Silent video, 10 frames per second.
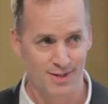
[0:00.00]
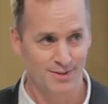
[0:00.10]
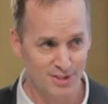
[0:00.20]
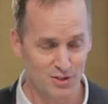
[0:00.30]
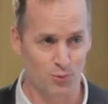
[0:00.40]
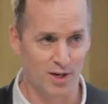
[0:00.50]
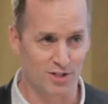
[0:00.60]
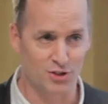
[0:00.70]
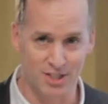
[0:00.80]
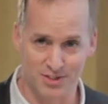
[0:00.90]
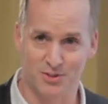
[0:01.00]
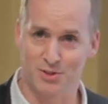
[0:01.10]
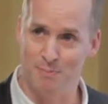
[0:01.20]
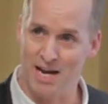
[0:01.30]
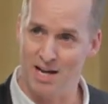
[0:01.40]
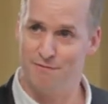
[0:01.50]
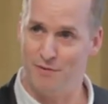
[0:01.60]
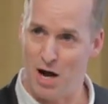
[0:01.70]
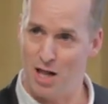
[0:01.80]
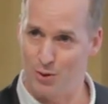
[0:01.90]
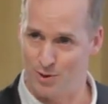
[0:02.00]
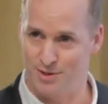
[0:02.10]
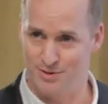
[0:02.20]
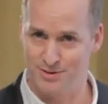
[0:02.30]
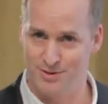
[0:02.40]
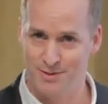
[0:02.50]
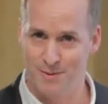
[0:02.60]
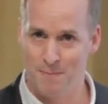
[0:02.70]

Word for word: This is one of Jesus' main followers,